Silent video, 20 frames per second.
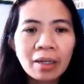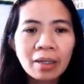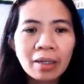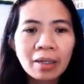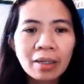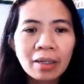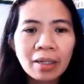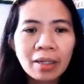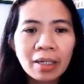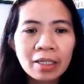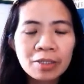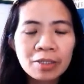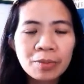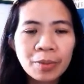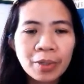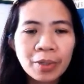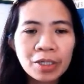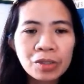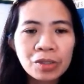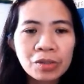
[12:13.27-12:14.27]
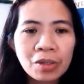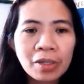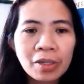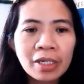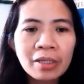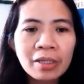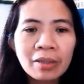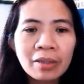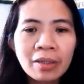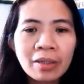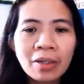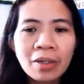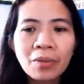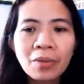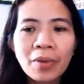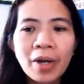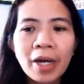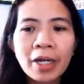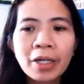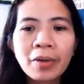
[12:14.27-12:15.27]
expression, we are
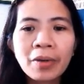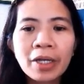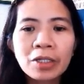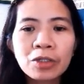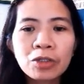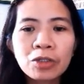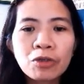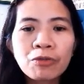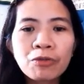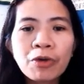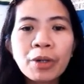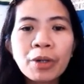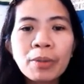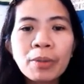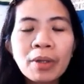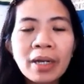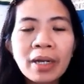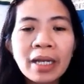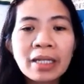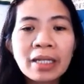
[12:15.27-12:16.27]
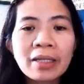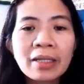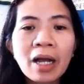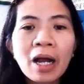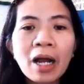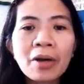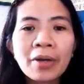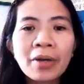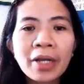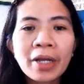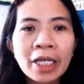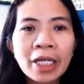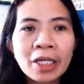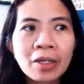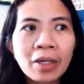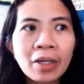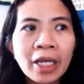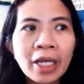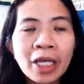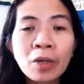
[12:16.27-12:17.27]
going to formulate our
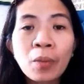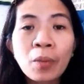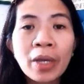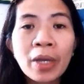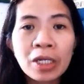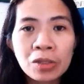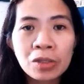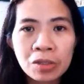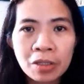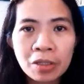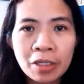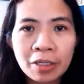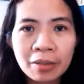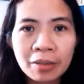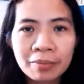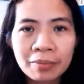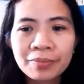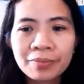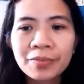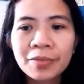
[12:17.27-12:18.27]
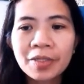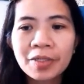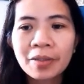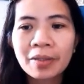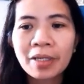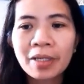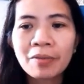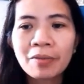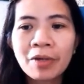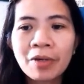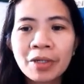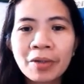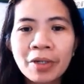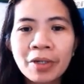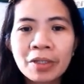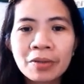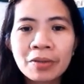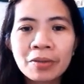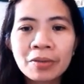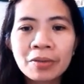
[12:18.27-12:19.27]
equation. Okay, we are going
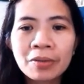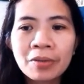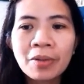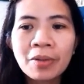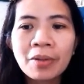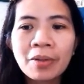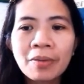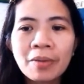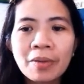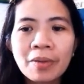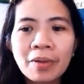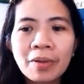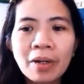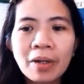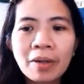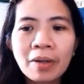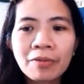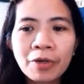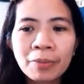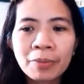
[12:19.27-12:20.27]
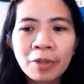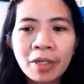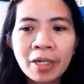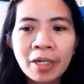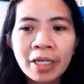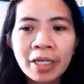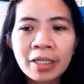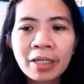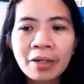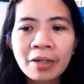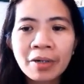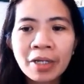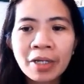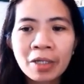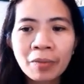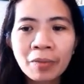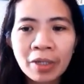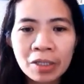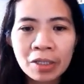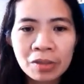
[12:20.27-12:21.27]
to formulate our
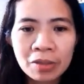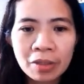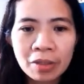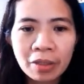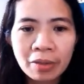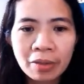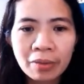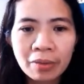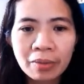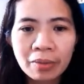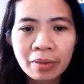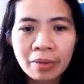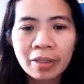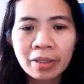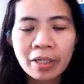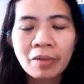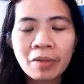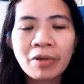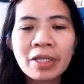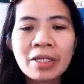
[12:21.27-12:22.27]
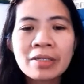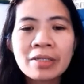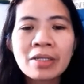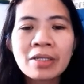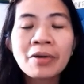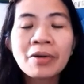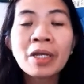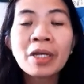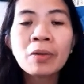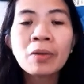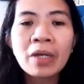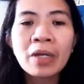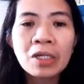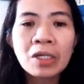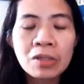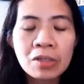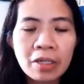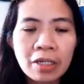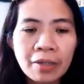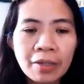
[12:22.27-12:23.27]
equation. Okay, what is our
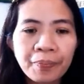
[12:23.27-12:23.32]
equation?